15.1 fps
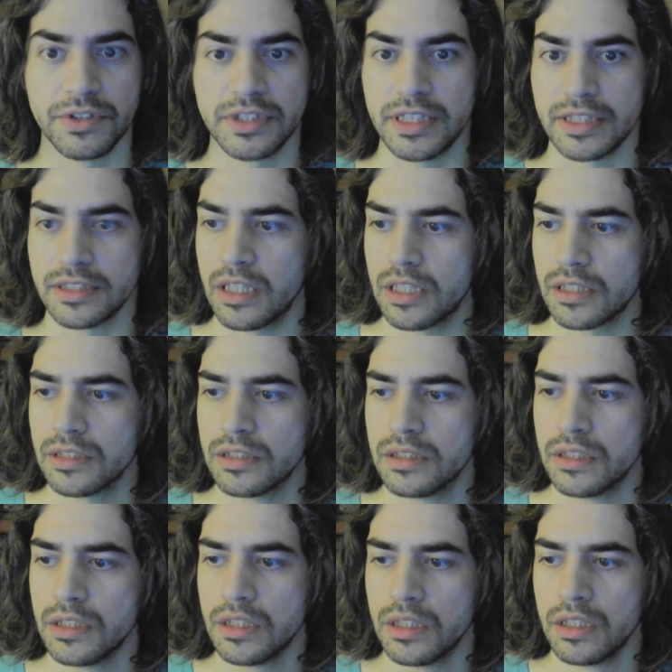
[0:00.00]
TikTok.
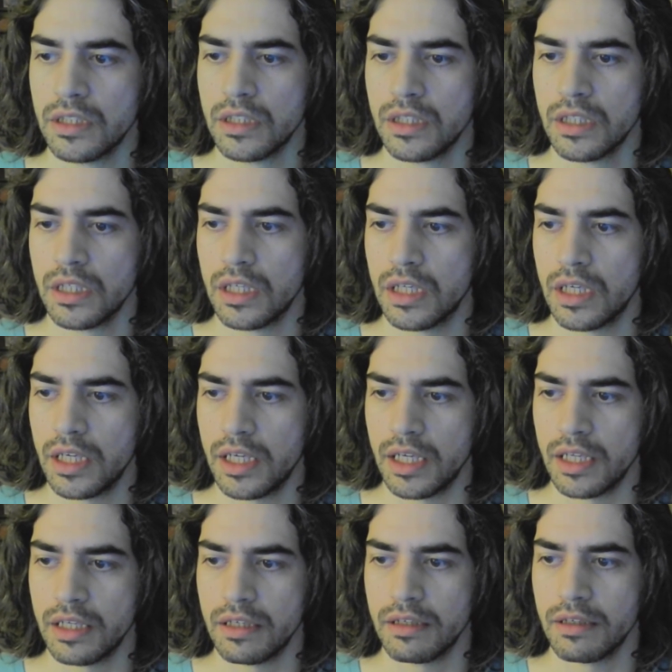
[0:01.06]

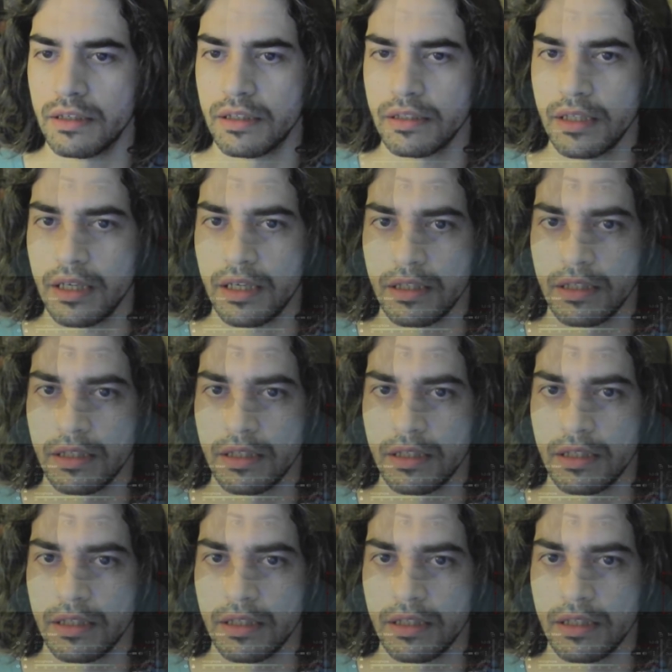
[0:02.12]
And uh, yeah.